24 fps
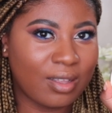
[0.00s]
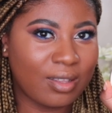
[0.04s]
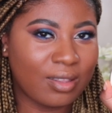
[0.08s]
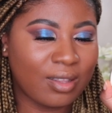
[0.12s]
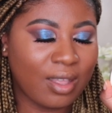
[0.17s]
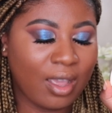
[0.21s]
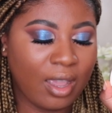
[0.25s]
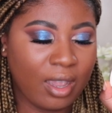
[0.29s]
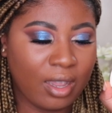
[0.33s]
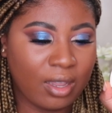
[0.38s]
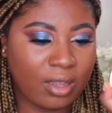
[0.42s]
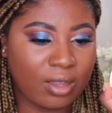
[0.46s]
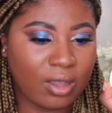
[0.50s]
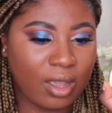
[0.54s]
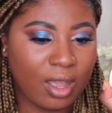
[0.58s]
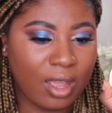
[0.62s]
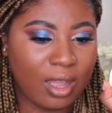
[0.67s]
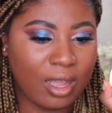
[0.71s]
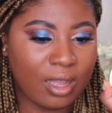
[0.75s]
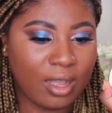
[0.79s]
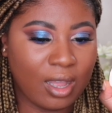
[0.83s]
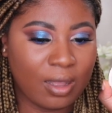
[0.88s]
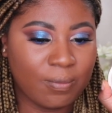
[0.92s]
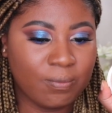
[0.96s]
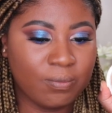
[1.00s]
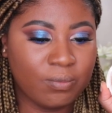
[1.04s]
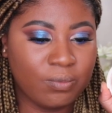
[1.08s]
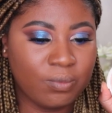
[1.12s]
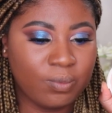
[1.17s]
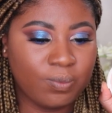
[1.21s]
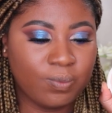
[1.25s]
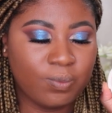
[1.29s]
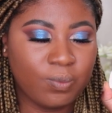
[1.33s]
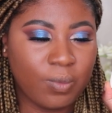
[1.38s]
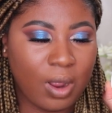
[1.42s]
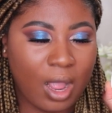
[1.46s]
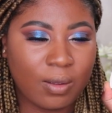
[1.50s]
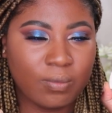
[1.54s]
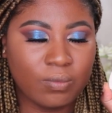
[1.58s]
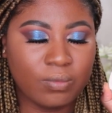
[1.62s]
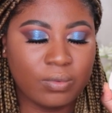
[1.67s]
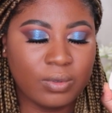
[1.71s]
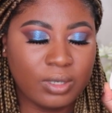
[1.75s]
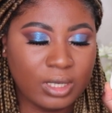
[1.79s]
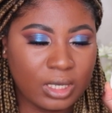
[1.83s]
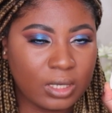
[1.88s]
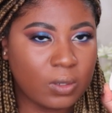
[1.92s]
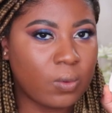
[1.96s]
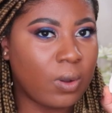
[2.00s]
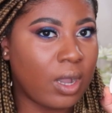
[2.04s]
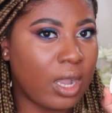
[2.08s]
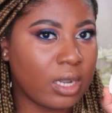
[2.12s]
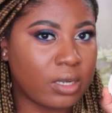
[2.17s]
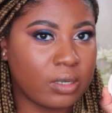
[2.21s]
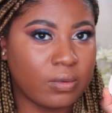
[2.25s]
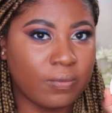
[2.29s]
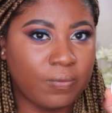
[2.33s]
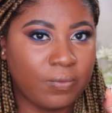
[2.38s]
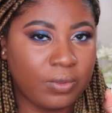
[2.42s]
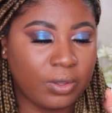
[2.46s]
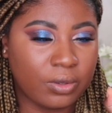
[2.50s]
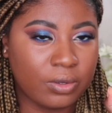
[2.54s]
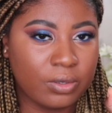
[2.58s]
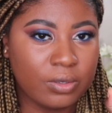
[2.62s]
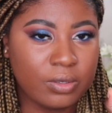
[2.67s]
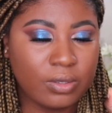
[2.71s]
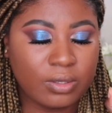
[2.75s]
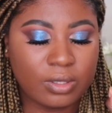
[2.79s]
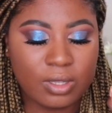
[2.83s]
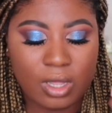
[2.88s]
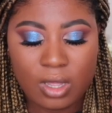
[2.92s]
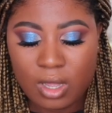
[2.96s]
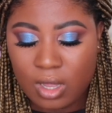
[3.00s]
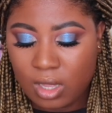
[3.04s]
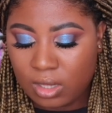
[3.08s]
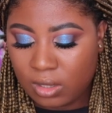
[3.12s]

Like, I'm really quite confused.